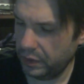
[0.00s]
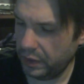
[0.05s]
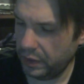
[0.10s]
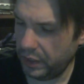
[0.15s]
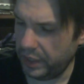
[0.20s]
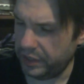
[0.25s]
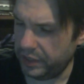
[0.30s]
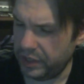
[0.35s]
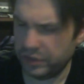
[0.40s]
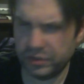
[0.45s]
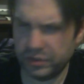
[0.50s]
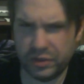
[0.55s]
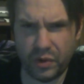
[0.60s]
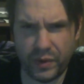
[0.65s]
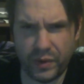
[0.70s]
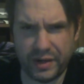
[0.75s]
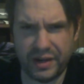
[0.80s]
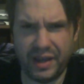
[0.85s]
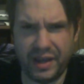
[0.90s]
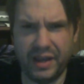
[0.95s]
He doesn't know
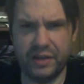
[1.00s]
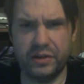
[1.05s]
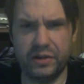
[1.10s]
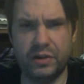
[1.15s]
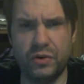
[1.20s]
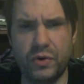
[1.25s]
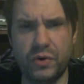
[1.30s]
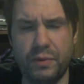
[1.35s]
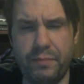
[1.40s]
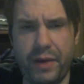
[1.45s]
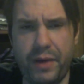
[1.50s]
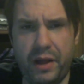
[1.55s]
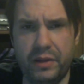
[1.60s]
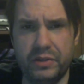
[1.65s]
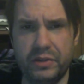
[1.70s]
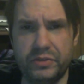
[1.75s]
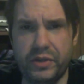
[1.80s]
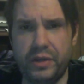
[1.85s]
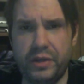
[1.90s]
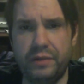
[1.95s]
how to handle her in
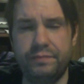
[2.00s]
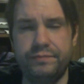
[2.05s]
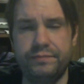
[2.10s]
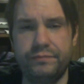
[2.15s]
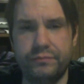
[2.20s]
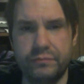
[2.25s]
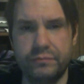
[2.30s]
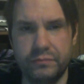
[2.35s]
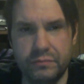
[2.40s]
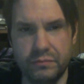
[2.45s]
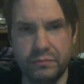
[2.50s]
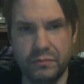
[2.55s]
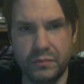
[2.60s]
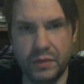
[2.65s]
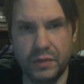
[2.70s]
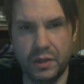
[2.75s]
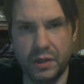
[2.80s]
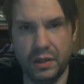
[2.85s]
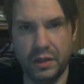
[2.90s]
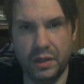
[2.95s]
policy.
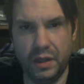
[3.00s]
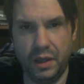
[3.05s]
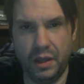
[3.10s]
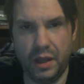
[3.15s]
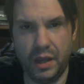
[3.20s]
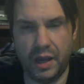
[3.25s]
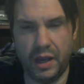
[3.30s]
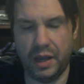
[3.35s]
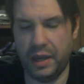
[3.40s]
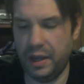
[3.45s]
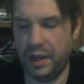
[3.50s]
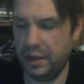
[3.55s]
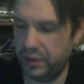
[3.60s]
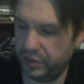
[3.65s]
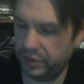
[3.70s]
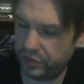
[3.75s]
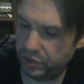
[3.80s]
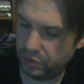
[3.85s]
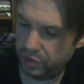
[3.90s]
And